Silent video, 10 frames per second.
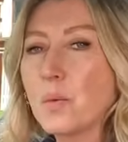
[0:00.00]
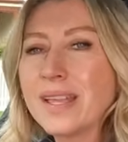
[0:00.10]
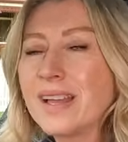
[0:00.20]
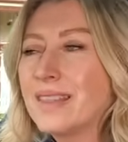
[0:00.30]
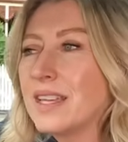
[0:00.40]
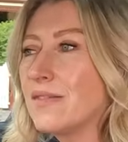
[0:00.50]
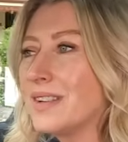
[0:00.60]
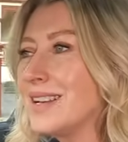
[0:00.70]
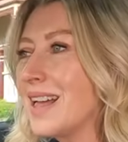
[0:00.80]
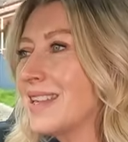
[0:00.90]
We can't think
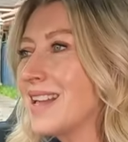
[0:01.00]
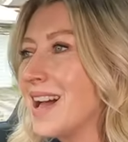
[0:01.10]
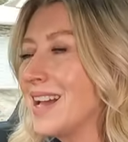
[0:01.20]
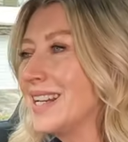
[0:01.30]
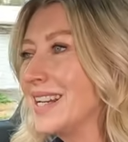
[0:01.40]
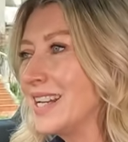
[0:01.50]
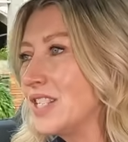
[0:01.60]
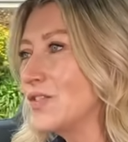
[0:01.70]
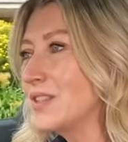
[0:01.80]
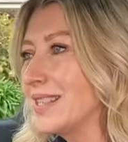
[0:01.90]
of another car in
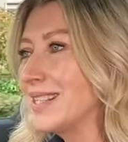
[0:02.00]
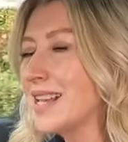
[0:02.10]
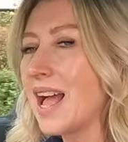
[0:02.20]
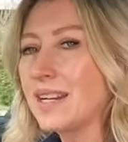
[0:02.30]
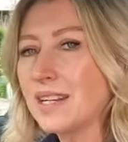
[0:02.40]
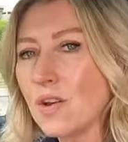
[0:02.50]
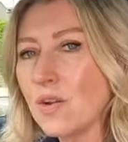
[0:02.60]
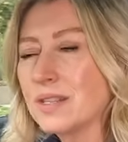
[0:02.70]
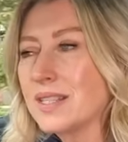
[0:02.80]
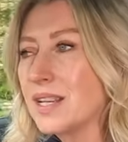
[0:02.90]
history that's
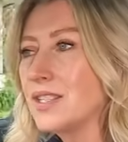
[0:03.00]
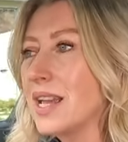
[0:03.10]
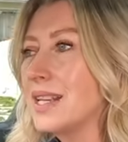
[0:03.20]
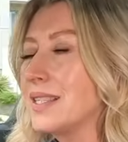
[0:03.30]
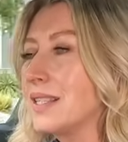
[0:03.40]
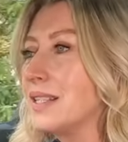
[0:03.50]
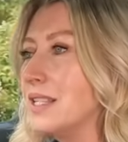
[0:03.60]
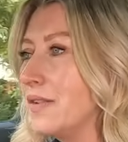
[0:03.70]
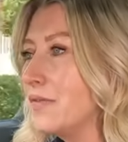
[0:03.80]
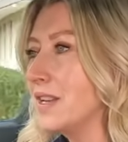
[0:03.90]
undergone such a
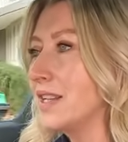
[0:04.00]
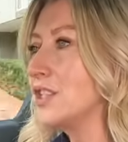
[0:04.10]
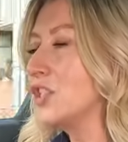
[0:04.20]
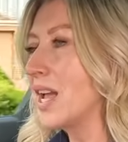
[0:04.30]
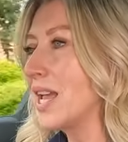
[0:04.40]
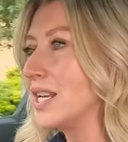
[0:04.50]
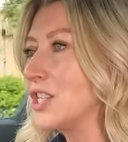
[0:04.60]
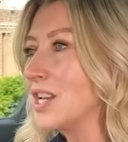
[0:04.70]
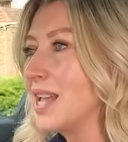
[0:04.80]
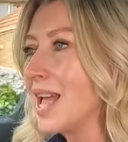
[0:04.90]
significant
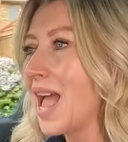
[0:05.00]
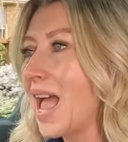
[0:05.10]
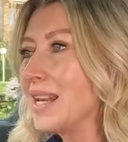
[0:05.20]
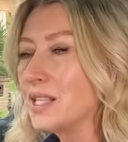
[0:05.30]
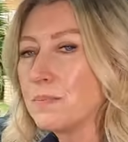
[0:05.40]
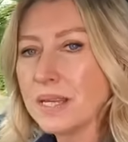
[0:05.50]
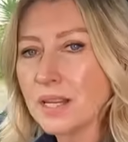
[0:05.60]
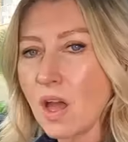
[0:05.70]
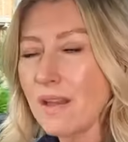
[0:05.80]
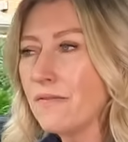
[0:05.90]
change at its
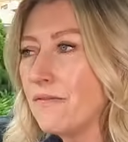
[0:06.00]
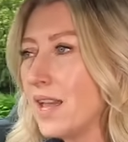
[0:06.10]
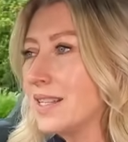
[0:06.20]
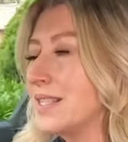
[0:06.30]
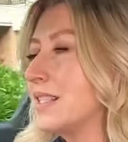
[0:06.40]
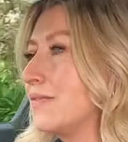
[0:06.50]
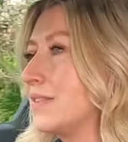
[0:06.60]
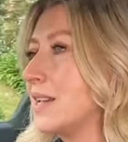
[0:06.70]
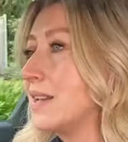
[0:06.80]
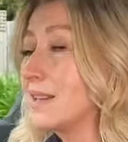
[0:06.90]
midlife
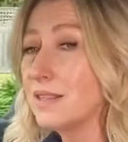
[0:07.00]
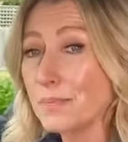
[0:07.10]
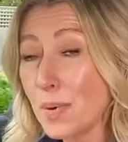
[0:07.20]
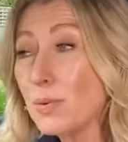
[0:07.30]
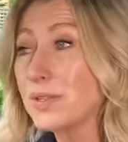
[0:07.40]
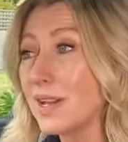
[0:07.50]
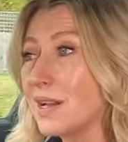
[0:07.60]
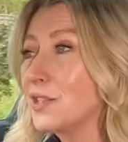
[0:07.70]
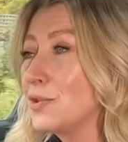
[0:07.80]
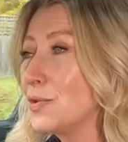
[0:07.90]
facelift as the
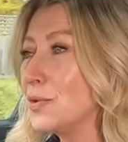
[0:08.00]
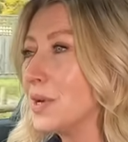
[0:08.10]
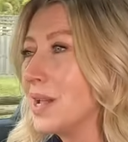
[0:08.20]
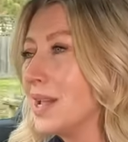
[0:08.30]
Polestar 2.